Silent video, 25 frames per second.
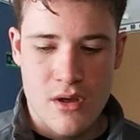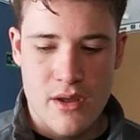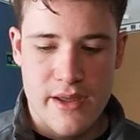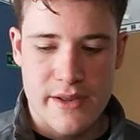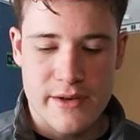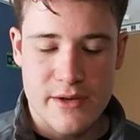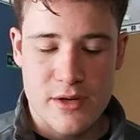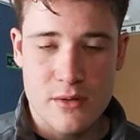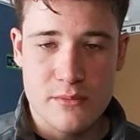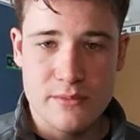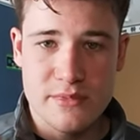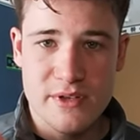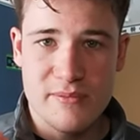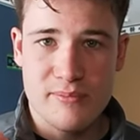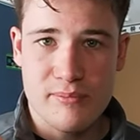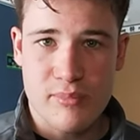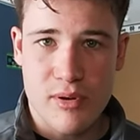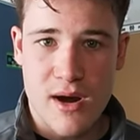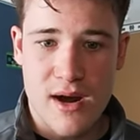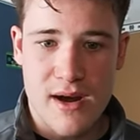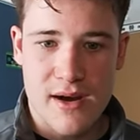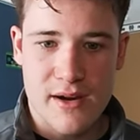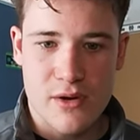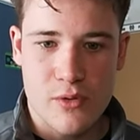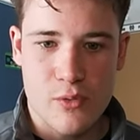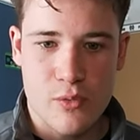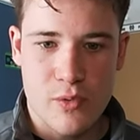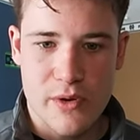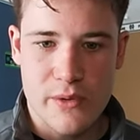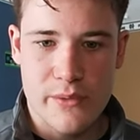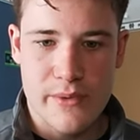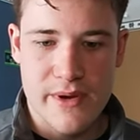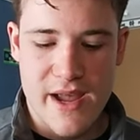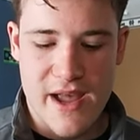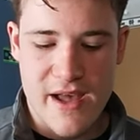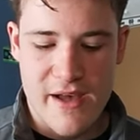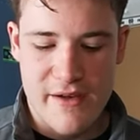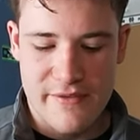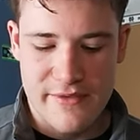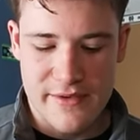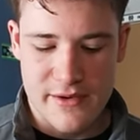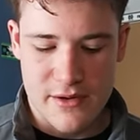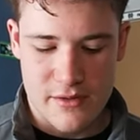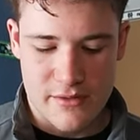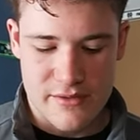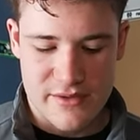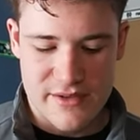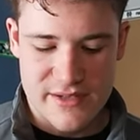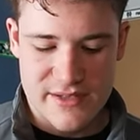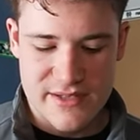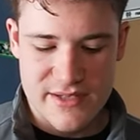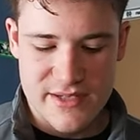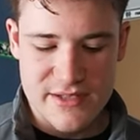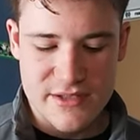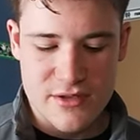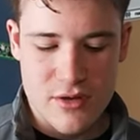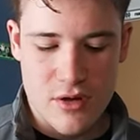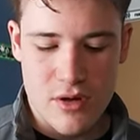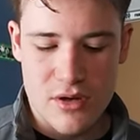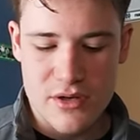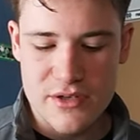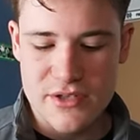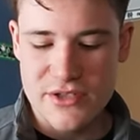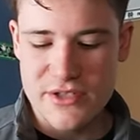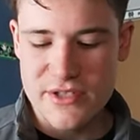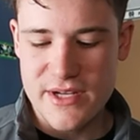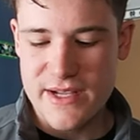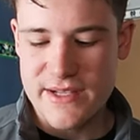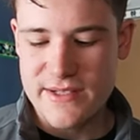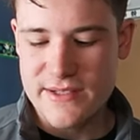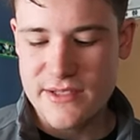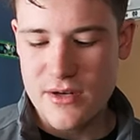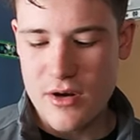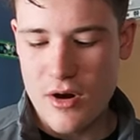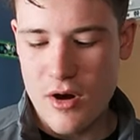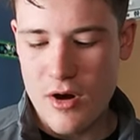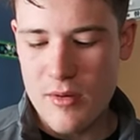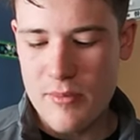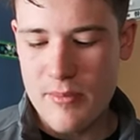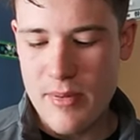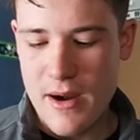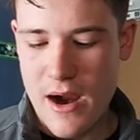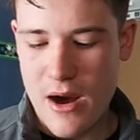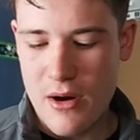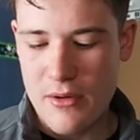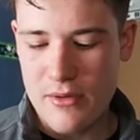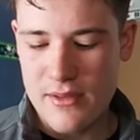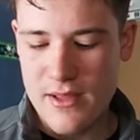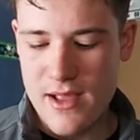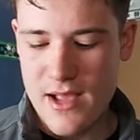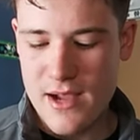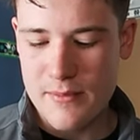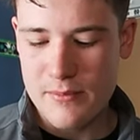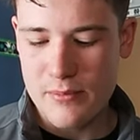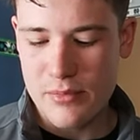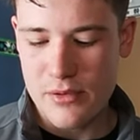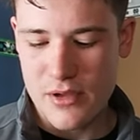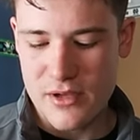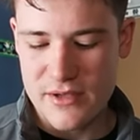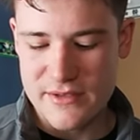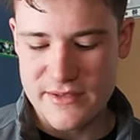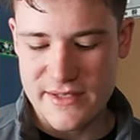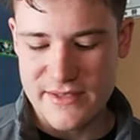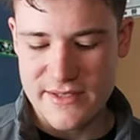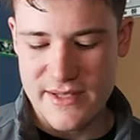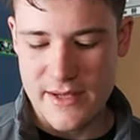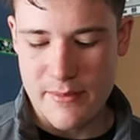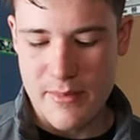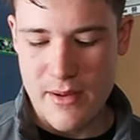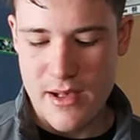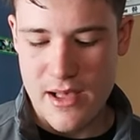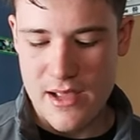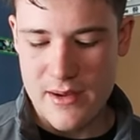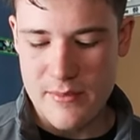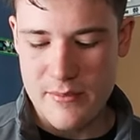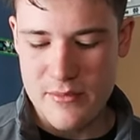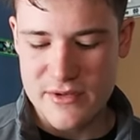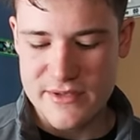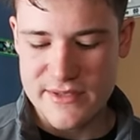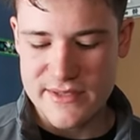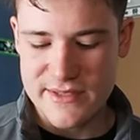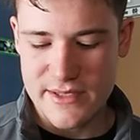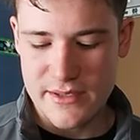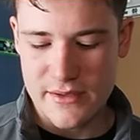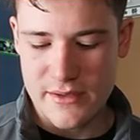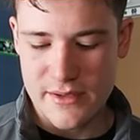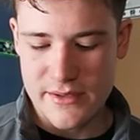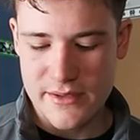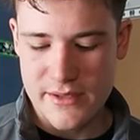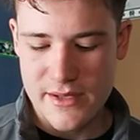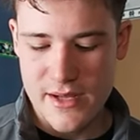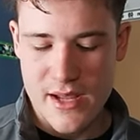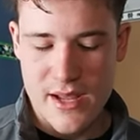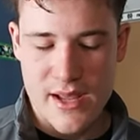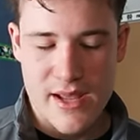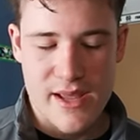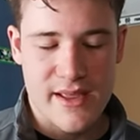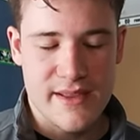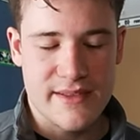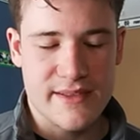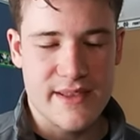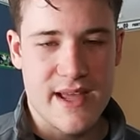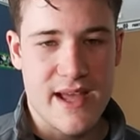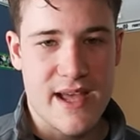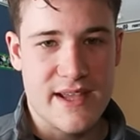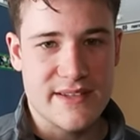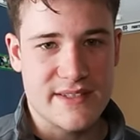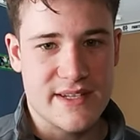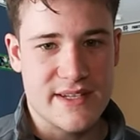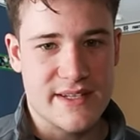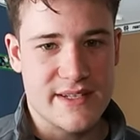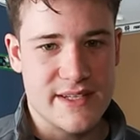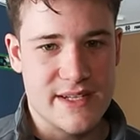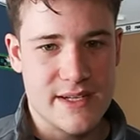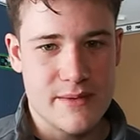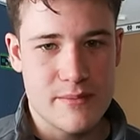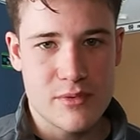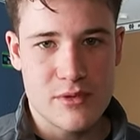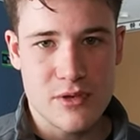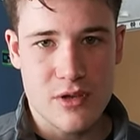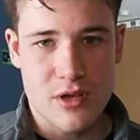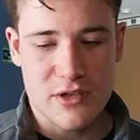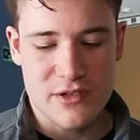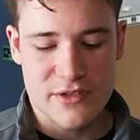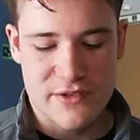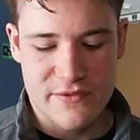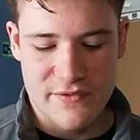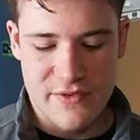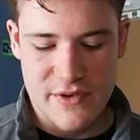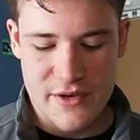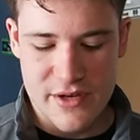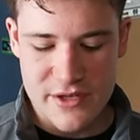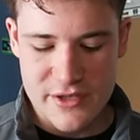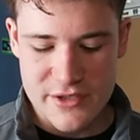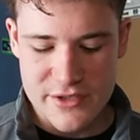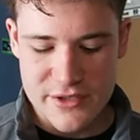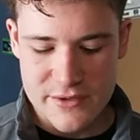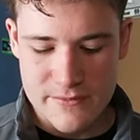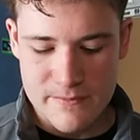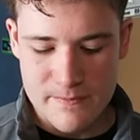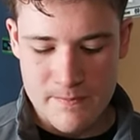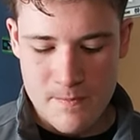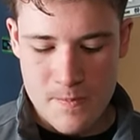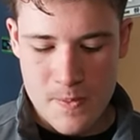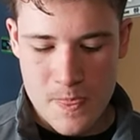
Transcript: In terms of product, what do we have here? This is called Jescar PowerLock Plus. It's a polymer sealant that has a deep gloss finish.